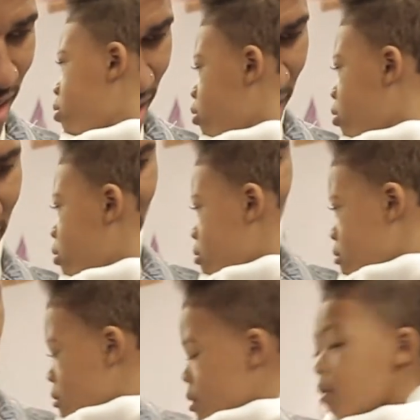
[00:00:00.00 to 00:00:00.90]

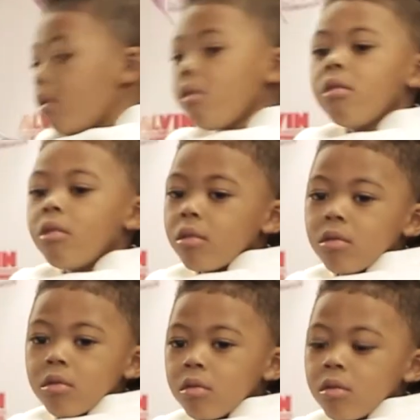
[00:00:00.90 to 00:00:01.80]

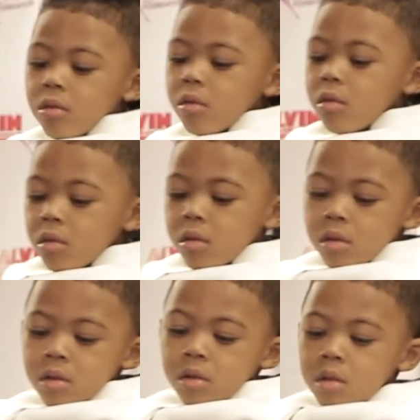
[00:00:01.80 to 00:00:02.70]

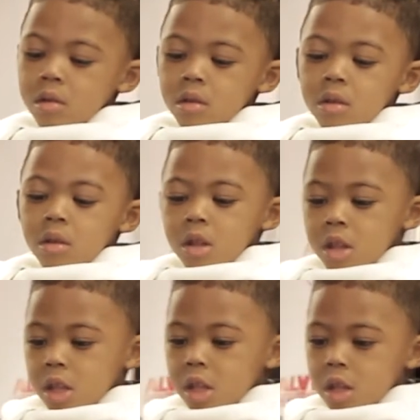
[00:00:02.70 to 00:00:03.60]

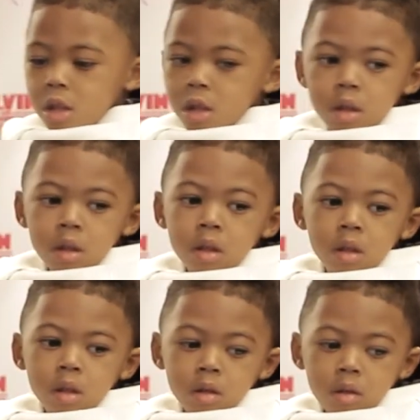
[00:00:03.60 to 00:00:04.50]

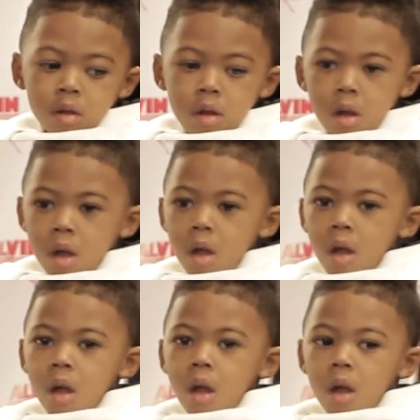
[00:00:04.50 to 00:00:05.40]

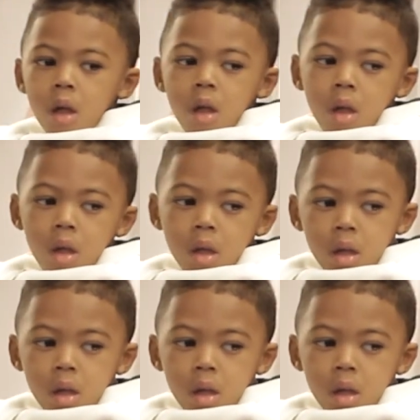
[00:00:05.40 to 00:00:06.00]
This person isn't speaking.